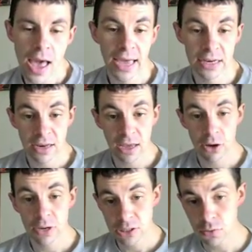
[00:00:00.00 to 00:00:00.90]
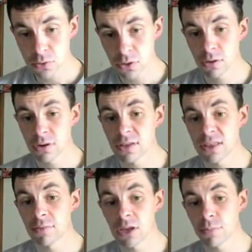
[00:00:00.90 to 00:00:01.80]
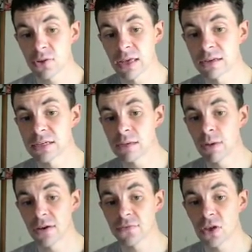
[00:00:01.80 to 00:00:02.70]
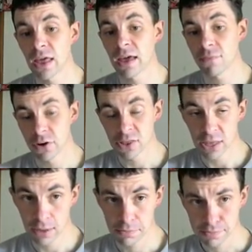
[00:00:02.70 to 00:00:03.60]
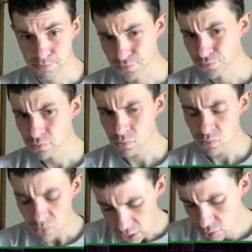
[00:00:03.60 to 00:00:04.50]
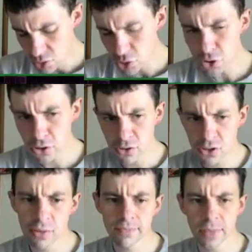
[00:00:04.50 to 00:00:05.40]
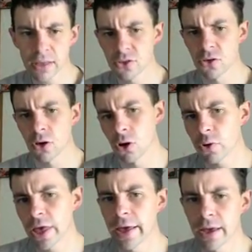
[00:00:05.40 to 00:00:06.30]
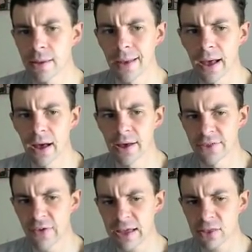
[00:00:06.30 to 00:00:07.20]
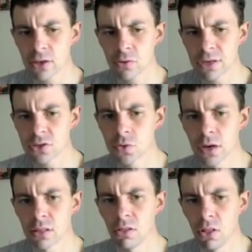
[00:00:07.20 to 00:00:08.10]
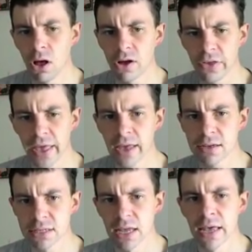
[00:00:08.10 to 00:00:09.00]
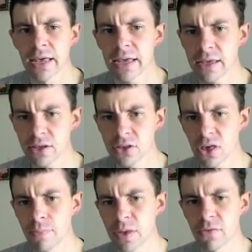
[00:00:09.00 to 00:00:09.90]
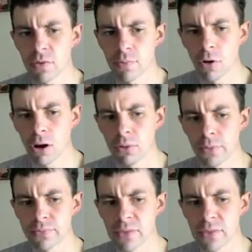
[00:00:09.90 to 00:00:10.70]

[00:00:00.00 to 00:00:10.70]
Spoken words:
And an AoE 2-turn, 70% debuff to everything. 2 turns is okay. The fact that you need to unlock it is a bit of a problem.